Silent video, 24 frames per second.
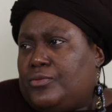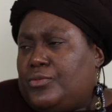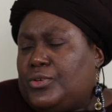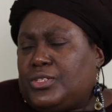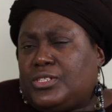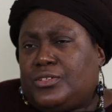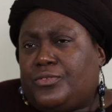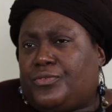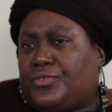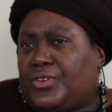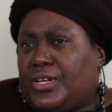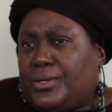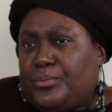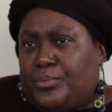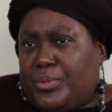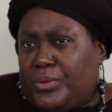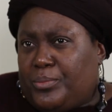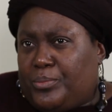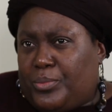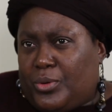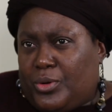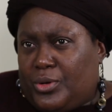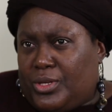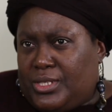different
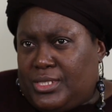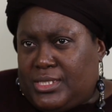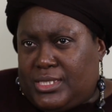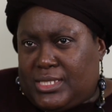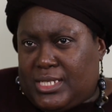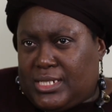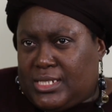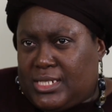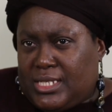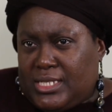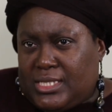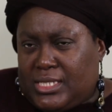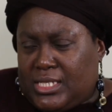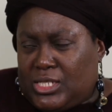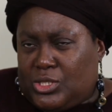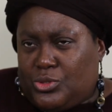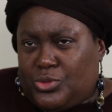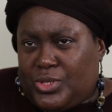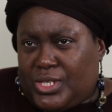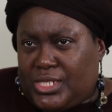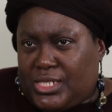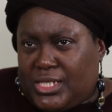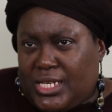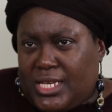people in certain
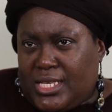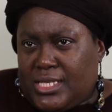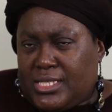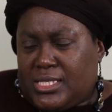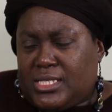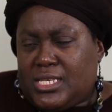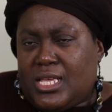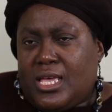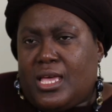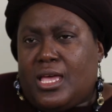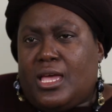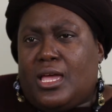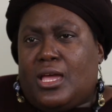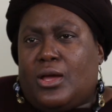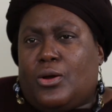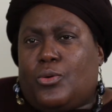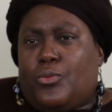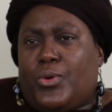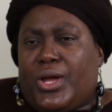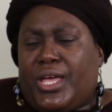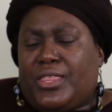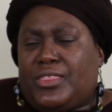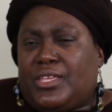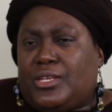situations.
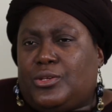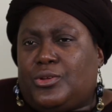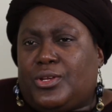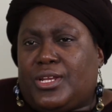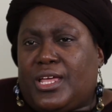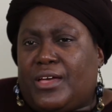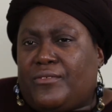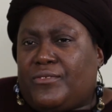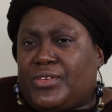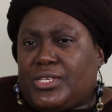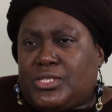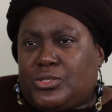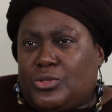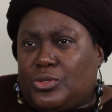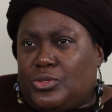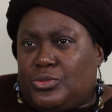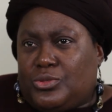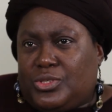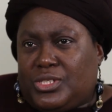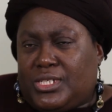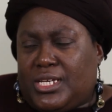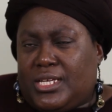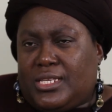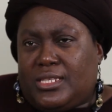Where they don't have a
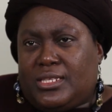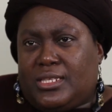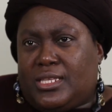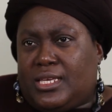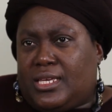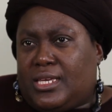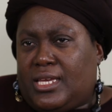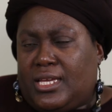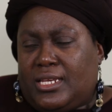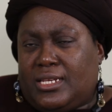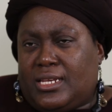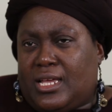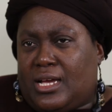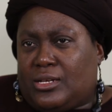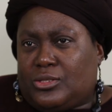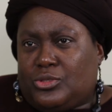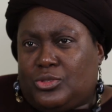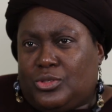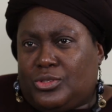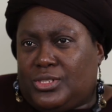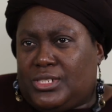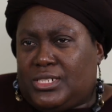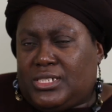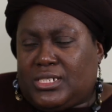solution, they can
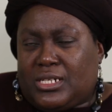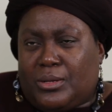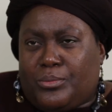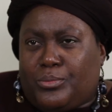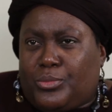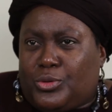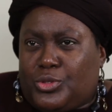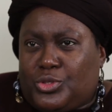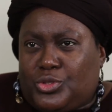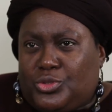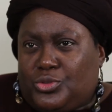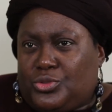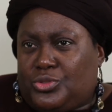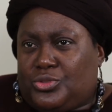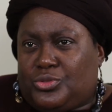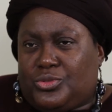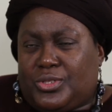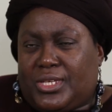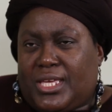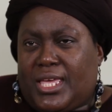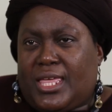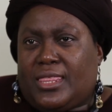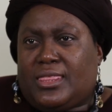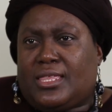actually troubleshoot
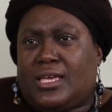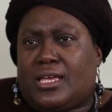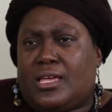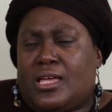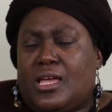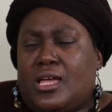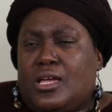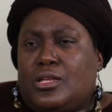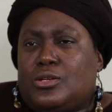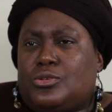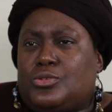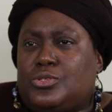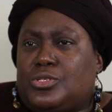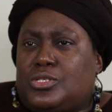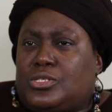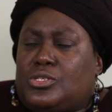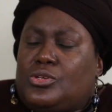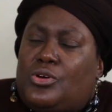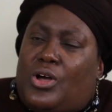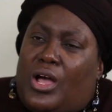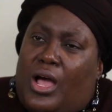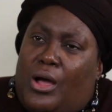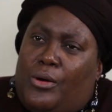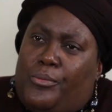together to
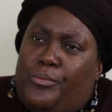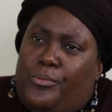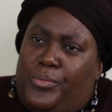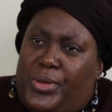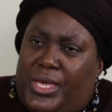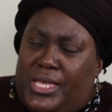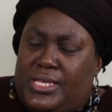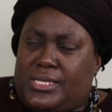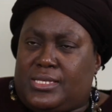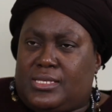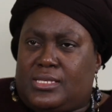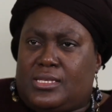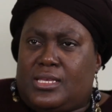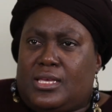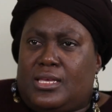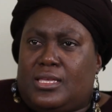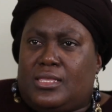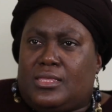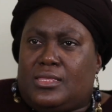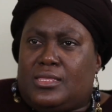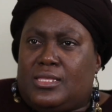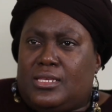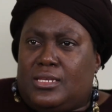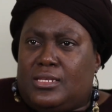see how best
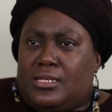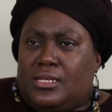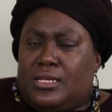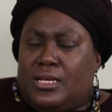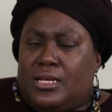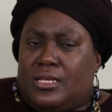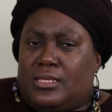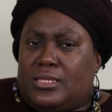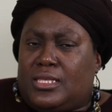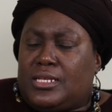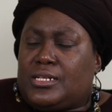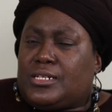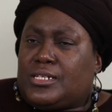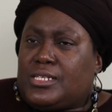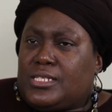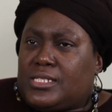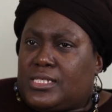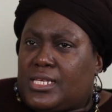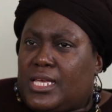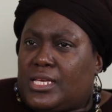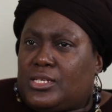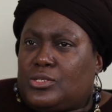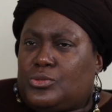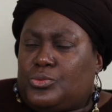the
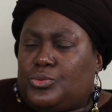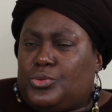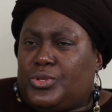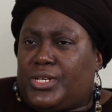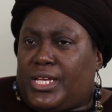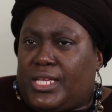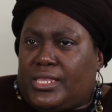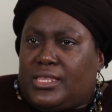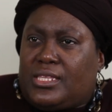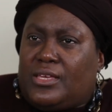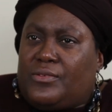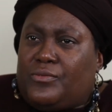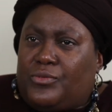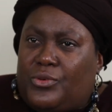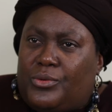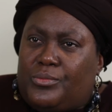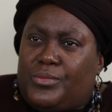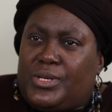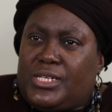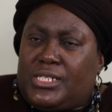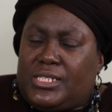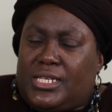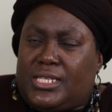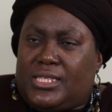research will get the
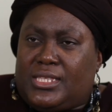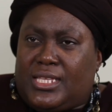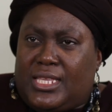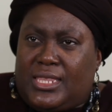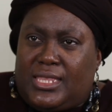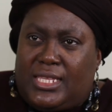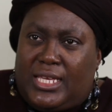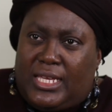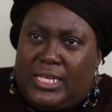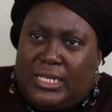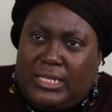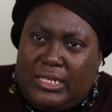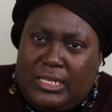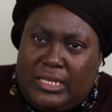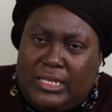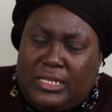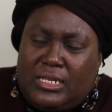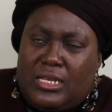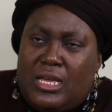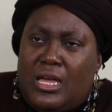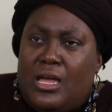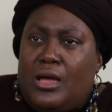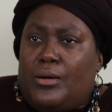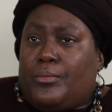information that they
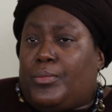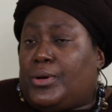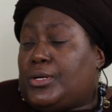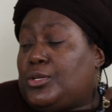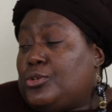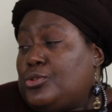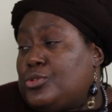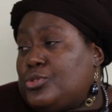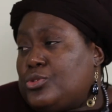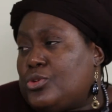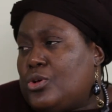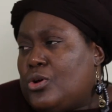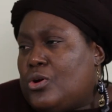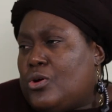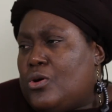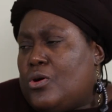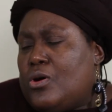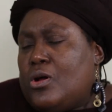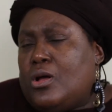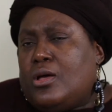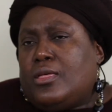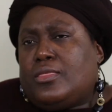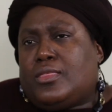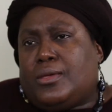need, but
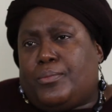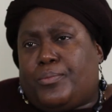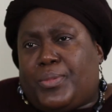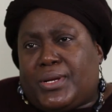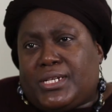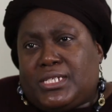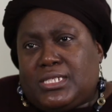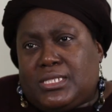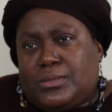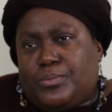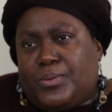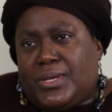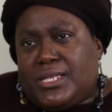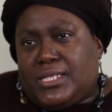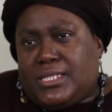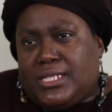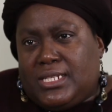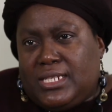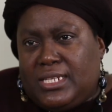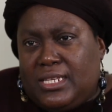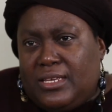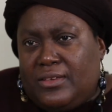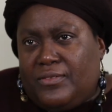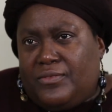also the participants
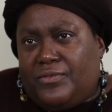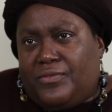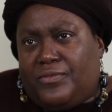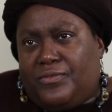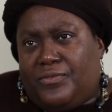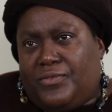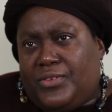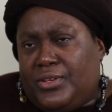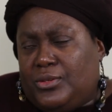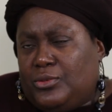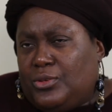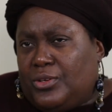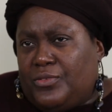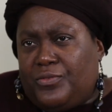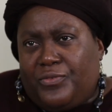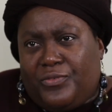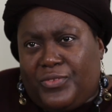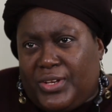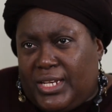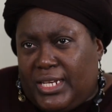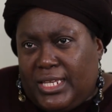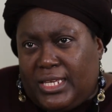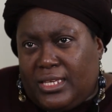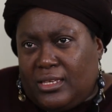leave not
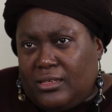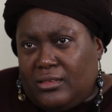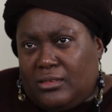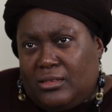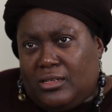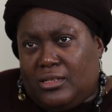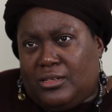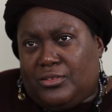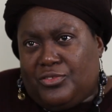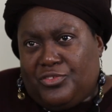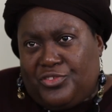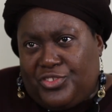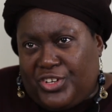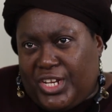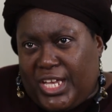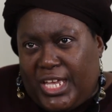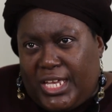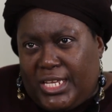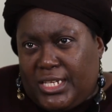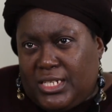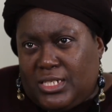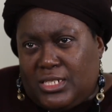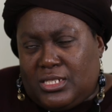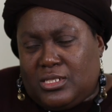feeling
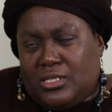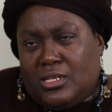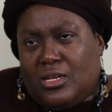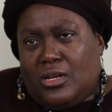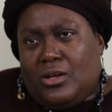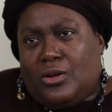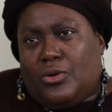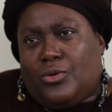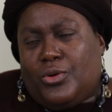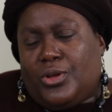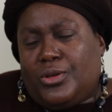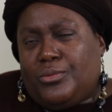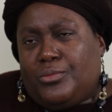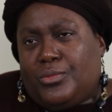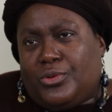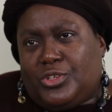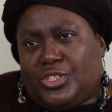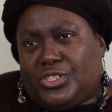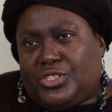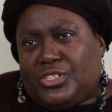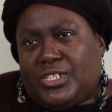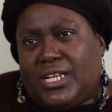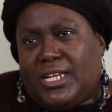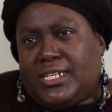drained or
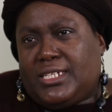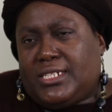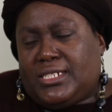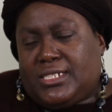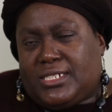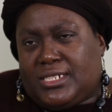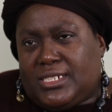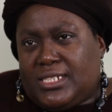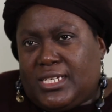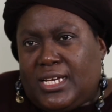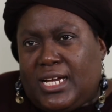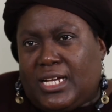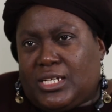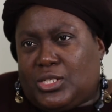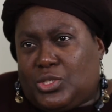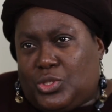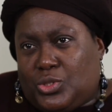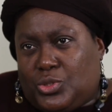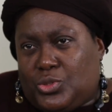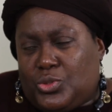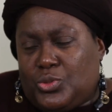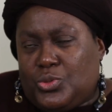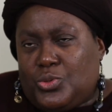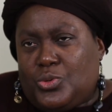emotionally triggered
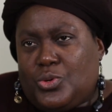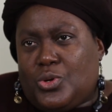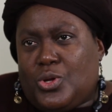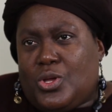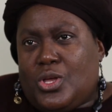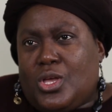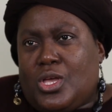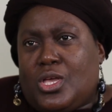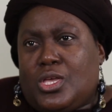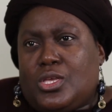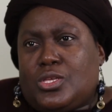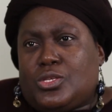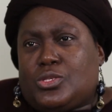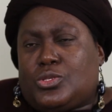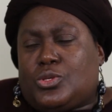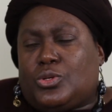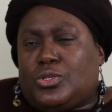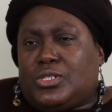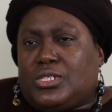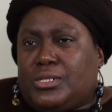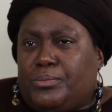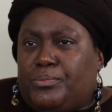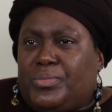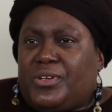too.
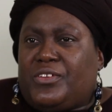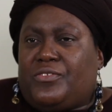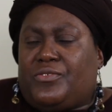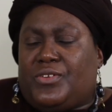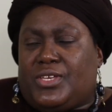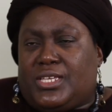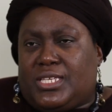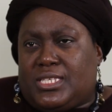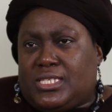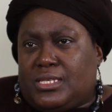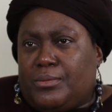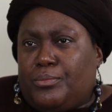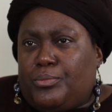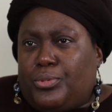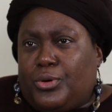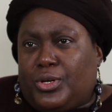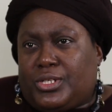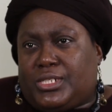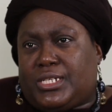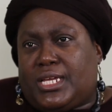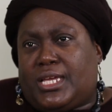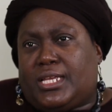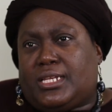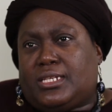So debriefing is
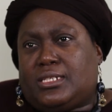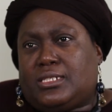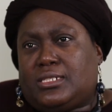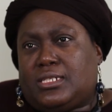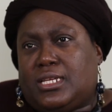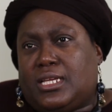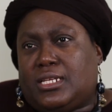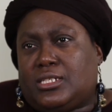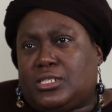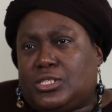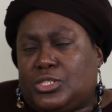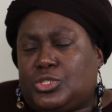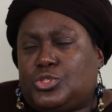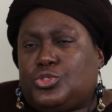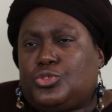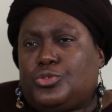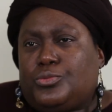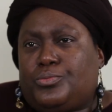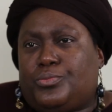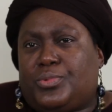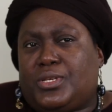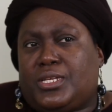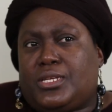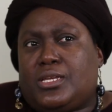important, and it
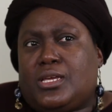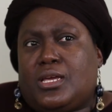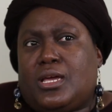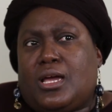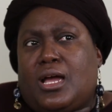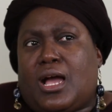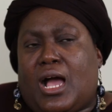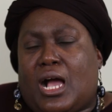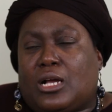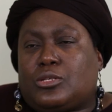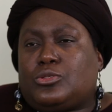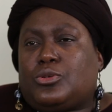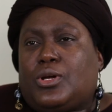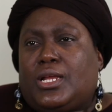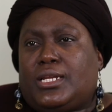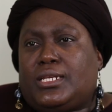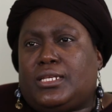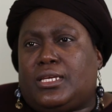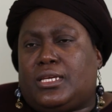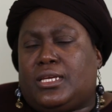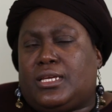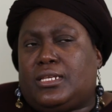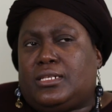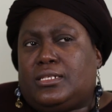should be
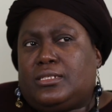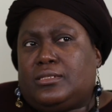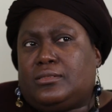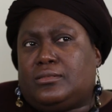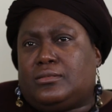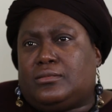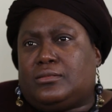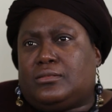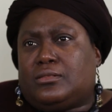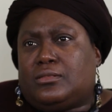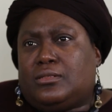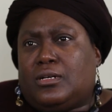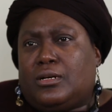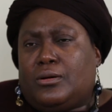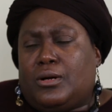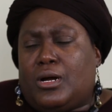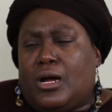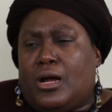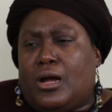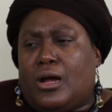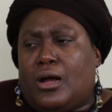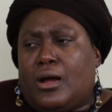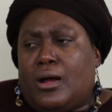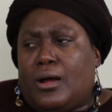actually an
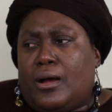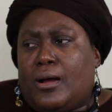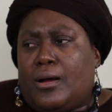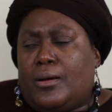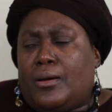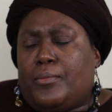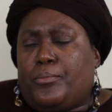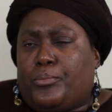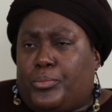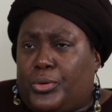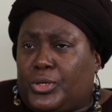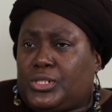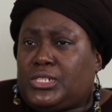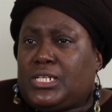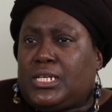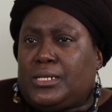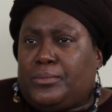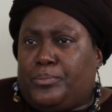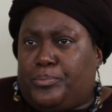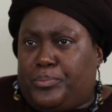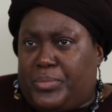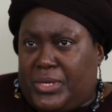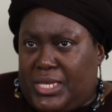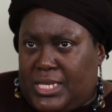
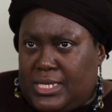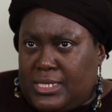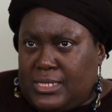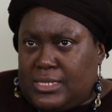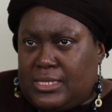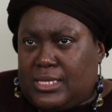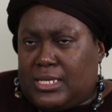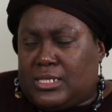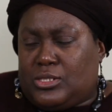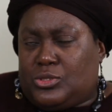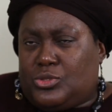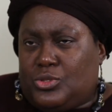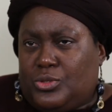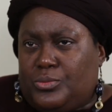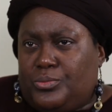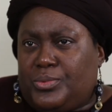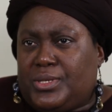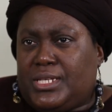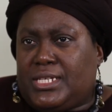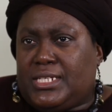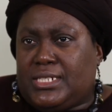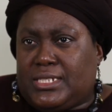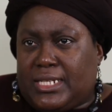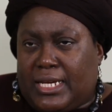important piece that should be
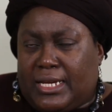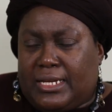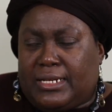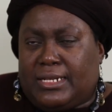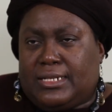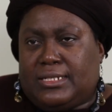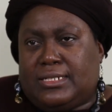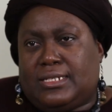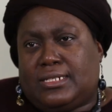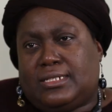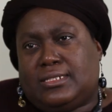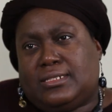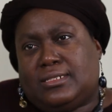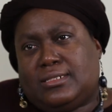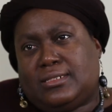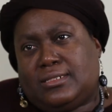integrated in